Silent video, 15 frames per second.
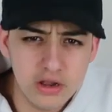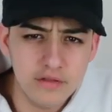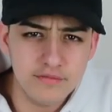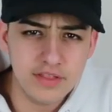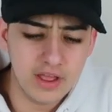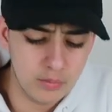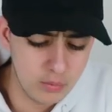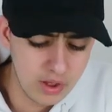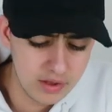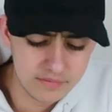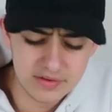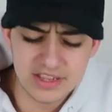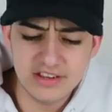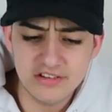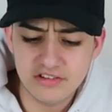love that.
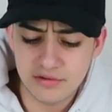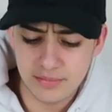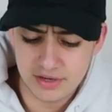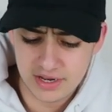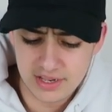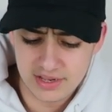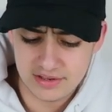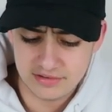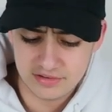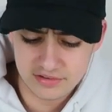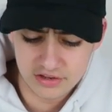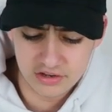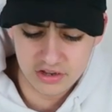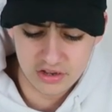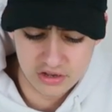Whatever instrument it is, it's
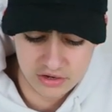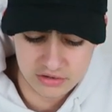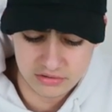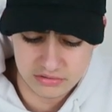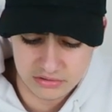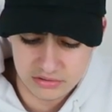like a...